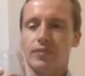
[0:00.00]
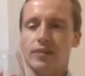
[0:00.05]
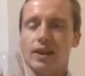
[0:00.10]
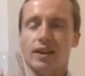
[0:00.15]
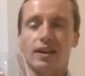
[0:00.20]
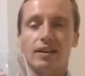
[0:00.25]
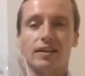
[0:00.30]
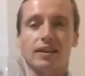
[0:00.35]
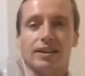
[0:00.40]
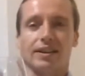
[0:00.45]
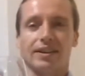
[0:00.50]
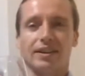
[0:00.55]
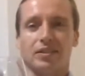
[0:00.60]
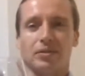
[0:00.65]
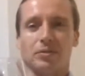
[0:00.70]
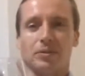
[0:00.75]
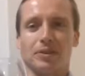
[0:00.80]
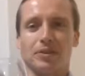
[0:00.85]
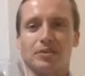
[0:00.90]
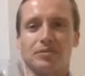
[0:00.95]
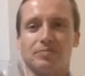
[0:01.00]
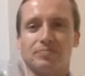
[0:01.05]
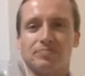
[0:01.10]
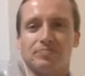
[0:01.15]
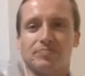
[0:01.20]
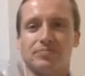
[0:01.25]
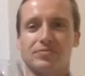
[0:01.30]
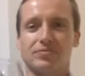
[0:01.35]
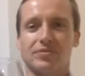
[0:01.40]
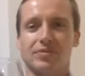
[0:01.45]
Yeah, I like that smell.
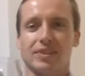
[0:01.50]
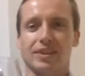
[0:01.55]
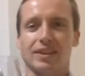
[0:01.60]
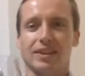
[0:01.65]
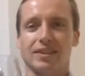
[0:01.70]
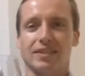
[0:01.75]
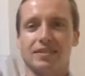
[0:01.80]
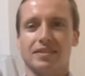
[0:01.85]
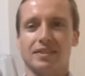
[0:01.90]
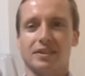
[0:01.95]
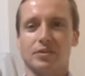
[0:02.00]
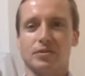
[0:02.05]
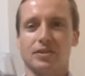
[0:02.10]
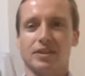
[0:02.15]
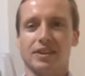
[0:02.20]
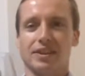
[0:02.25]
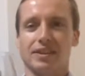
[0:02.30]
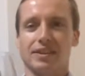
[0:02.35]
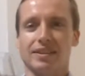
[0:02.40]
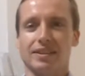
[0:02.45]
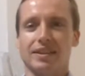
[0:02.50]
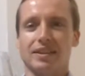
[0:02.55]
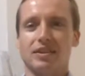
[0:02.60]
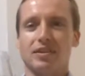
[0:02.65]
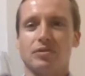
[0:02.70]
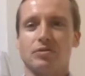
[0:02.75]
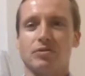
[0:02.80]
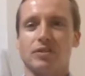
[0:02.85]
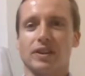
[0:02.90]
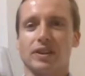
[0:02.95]
Let's see if the
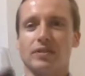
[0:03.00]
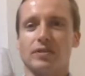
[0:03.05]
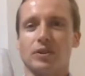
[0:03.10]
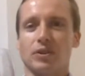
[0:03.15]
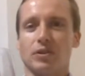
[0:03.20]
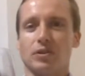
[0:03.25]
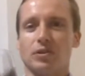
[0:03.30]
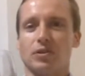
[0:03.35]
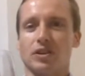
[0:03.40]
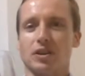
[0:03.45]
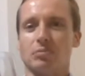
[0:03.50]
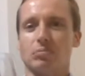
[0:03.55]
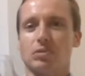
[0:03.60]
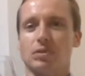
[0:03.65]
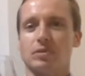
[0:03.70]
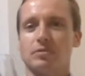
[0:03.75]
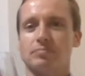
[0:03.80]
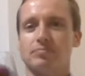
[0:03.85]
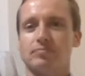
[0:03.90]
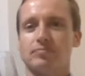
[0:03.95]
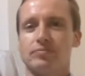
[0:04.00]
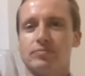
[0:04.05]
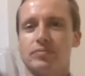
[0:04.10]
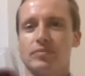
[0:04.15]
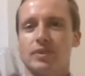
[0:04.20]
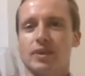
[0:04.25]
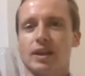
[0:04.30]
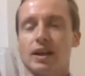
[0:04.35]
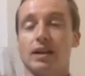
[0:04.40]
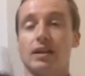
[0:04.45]
flavour holds up.
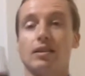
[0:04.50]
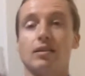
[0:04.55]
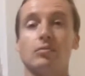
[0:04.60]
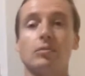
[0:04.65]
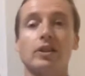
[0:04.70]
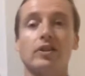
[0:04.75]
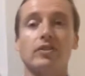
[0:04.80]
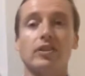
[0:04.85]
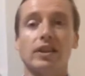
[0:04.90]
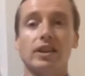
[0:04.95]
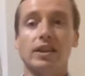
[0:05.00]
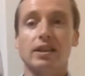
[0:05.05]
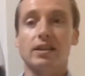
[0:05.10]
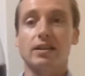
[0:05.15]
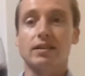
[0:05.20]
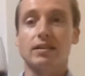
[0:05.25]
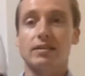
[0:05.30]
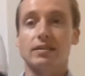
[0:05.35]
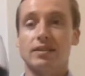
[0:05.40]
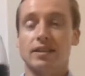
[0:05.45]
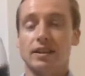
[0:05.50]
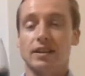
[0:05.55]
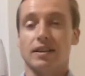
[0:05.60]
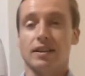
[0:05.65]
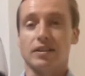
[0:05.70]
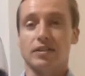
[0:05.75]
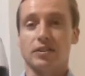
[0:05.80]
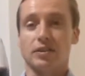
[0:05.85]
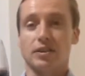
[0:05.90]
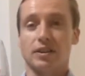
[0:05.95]
Now, I must say, I
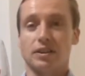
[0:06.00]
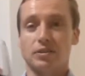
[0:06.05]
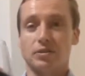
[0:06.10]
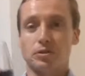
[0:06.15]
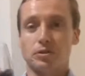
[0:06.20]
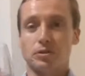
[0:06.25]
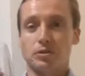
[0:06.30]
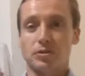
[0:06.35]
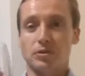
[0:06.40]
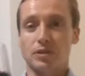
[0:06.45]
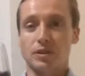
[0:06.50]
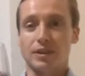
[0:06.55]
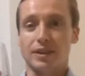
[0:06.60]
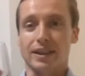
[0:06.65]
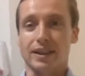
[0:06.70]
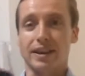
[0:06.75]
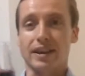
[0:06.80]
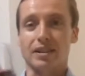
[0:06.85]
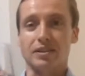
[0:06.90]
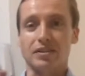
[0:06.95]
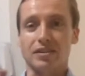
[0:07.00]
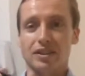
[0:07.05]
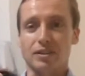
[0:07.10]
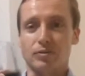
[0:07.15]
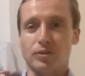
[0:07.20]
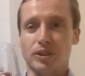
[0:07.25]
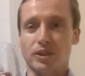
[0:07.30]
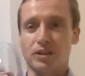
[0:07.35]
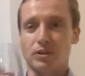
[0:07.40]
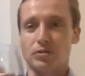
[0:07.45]
thought I'd do an outside
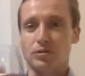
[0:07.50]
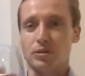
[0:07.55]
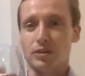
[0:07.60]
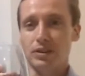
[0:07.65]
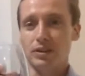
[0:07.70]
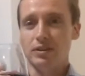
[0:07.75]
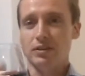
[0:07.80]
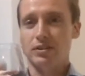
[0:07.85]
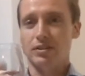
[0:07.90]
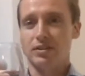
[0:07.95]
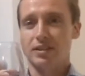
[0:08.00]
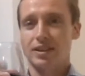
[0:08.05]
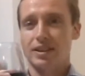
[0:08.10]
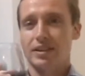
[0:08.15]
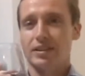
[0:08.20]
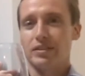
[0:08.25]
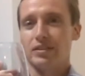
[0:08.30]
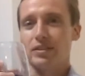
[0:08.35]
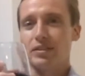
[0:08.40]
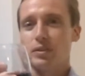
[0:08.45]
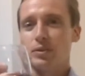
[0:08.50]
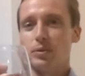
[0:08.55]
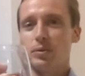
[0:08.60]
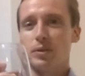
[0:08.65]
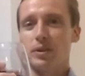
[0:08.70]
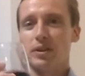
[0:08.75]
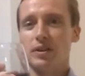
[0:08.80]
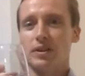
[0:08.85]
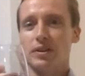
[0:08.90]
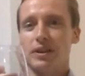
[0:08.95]
video for once. So
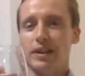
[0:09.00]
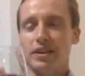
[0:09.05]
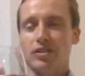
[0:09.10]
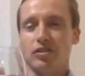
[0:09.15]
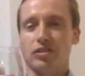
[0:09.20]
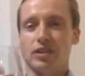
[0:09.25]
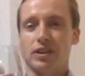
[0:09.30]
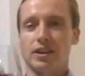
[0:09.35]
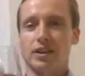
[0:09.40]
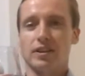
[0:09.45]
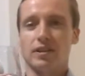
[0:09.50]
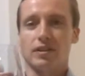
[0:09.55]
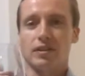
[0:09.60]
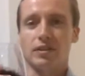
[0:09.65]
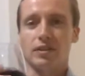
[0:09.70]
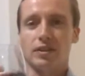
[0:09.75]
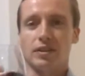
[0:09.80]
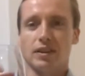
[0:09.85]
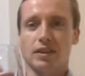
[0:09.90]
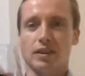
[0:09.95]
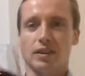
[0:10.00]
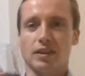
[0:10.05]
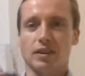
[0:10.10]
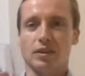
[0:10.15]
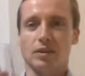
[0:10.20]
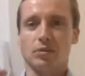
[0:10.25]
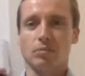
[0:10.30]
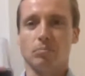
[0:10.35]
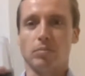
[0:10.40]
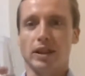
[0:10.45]
we're actually on
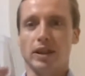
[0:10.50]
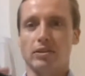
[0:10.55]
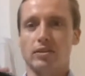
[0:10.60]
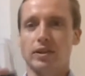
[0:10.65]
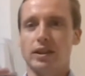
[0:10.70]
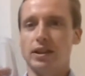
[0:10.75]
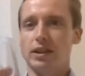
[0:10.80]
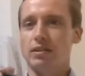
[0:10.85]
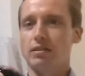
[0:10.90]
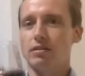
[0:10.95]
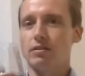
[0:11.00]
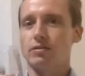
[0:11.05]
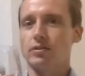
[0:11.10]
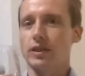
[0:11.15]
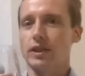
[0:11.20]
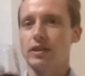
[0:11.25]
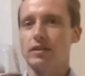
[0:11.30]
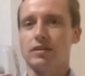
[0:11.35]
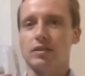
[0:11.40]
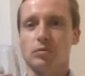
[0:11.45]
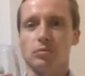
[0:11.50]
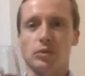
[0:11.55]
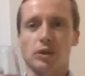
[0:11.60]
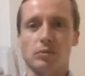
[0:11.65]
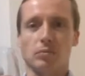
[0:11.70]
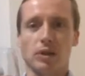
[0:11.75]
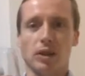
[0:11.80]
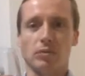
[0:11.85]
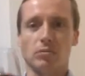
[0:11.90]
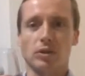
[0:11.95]
a balcony of a
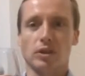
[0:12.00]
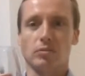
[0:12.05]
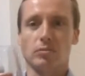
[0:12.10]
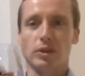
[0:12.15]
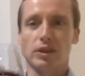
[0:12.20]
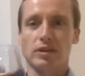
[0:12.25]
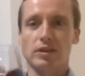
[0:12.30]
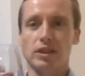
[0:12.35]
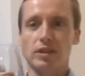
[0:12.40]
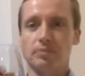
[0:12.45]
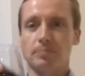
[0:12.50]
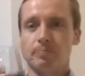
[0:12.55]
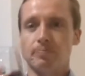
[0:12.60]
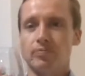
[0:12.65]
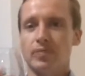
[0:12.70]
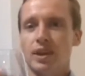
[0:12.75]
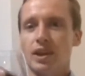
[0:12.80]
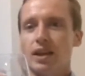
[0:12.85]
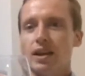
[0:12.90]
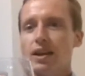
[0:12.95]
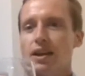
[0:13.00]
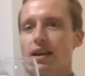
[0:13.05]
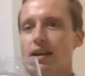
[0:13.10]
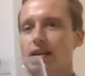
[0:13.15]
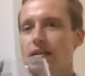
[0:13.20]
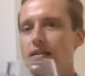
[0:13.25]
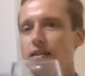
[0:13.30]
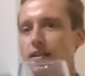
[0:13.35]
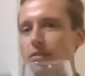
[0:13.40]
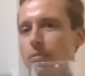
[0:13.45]
temporary apartment I'm renting.
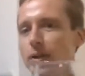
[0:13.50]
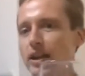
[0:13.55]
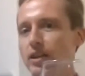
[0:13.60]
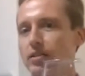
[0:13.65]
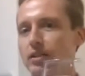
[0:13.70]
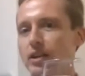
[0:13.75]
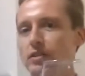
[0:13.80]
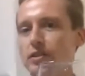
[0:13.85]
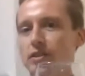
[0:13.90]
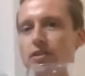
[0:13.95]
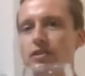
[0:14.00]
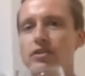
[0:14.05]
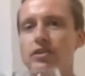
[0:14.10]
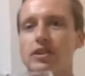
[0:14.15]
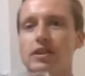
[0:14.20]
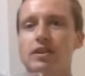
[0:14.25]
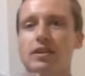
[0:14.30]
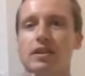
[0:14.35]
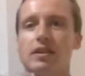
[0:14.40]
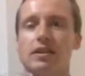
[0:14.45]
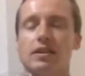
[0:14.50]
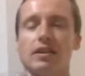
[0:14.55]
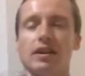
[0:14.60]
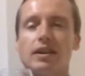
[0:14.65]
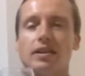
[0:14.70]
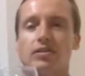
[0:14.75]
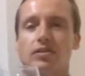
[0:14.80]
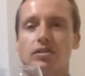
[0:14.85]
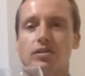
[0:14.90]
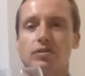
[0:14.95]
And in the background, you can see the
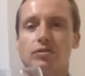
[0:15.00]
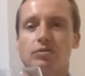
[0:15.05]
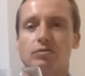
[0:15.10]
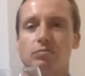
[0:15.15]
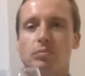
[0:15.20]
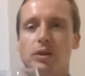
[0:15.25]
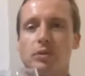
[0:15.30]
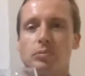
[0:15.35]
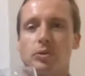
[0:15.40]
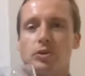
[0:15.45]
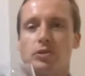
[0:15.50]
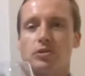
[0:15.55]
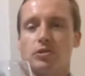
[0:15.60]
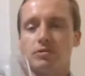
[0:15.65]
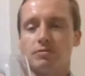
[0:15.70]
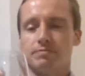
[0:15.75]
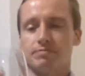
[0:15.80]
lights of Piemont.